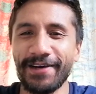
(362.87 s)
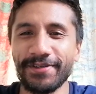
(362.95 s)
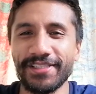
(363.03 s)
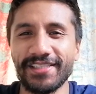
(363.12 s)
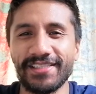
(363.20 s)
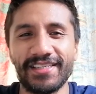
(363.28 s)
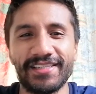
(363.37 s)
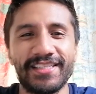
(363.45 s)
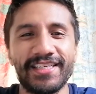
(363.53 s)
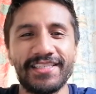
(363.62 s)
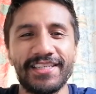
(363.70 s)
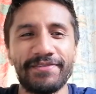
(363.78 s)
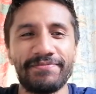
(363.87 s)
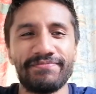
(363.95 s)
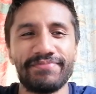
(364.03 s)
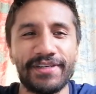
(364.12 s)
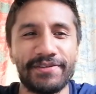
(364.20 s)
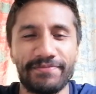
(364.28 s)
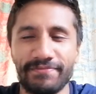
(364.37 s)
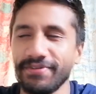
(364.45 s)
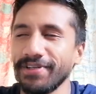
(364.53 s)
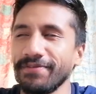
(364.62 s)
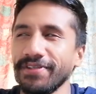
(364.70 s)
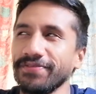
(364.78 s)
I was just a DJ
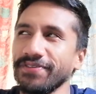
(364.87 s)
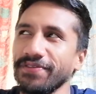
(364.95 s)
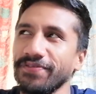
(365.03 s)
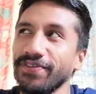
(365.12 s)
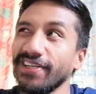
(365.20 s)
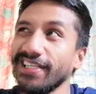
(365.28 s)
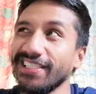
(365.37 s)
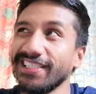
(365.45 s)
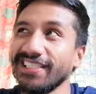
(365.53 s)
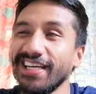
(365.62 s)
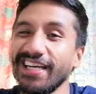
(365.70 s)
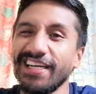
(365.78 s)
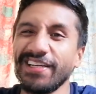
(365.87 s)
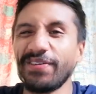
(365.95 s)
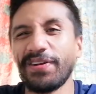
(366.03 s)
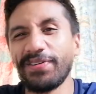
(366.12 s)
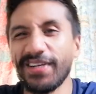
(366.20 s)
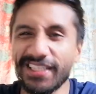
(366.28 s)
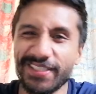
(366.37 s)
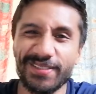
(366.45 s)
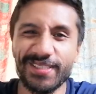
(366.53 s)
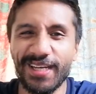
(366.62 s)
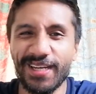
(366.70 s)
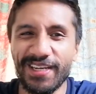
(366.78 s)
pretty much for the first 3 weeks or
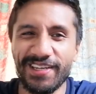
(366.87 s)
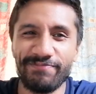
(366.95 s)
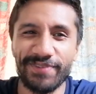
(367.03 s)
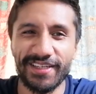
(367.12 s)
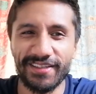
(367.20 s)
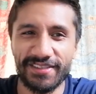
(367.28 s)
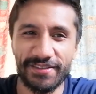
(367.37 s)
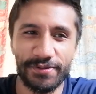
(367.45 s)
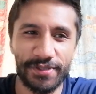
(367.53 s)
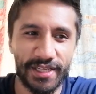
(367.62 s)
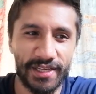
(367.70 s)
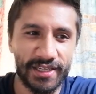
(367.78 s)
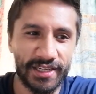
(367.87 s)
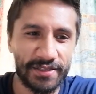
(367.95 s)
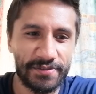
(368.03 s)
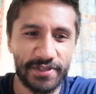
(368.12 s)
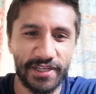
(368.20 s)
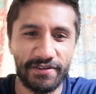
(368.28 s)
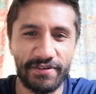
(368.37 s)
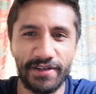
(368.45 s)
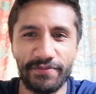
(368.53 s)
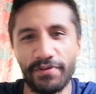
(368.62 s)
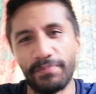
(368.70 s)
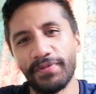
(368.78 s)
so, because all the kids were getting ready
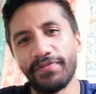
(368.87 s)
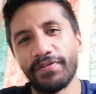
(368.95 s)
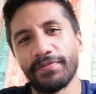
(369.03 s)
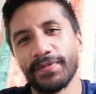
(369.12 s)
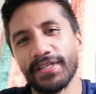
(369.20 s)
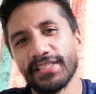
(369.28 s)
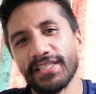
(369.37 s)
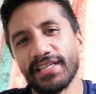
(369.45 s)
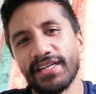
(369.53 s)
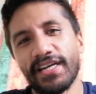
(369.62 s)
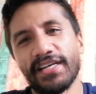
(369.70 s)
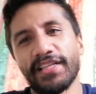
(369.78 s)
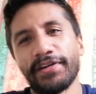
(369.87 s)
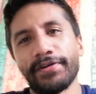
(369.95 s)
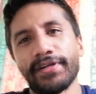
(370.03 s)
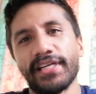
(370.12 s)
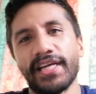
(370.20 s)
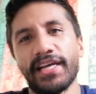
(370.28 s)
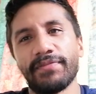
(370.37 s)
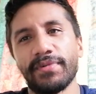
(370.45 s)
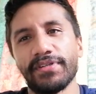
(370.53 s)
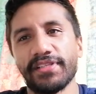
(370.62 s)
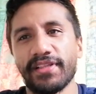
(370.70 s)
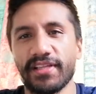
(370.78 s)
for a performance and they already had
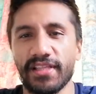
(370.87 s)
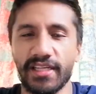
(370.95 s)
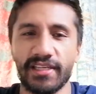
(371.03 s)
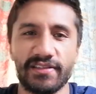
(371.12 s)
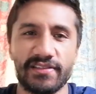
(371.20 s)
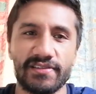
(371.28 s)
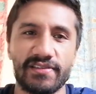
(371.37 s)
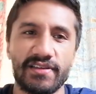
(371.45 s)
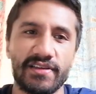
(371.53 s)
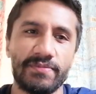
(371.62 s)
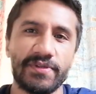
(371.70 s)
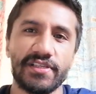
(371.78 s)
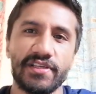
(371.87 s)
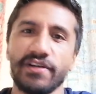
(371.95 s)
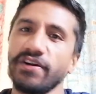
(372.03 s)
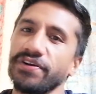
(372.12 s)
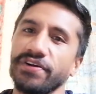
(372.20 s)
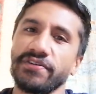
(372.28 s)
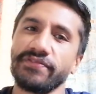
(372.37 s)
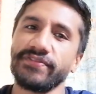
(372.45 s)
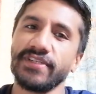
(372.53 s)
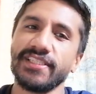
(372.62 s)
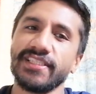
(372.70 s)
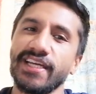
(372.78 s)
most of their
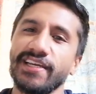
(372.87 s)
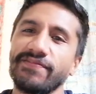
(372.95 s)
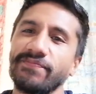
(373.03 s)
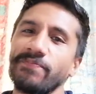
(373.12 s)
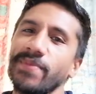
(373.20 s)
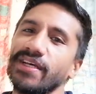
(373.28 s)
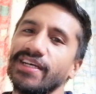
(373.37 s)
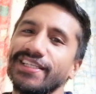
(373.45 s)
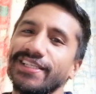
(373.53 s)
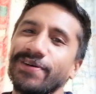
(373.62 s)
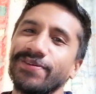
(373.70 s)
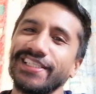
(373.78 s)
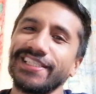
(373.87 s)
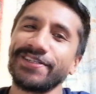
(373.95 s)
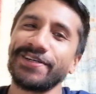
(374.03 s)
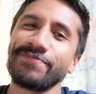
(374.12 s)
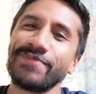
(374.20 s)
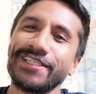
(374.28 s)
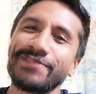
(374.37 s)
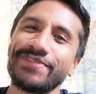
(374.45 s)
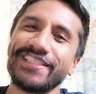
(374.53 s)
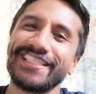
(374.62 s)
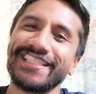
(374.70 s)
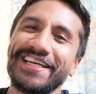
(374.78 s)
choreography set. So I wasn't doing much but
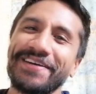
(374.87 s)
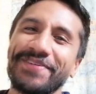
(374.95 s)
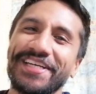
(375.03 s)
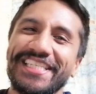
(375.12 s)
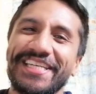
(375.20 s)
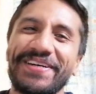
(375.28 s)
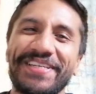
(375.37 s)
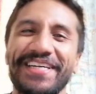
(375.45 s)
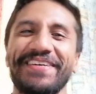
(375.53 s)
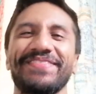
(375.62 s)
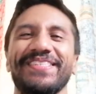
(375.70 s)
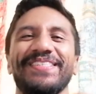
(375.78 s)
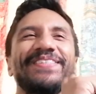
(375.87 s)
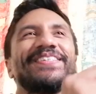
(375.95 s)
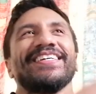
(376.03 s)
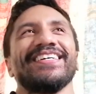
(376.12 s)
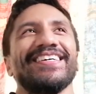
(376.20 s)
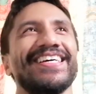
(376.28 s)
just showing up to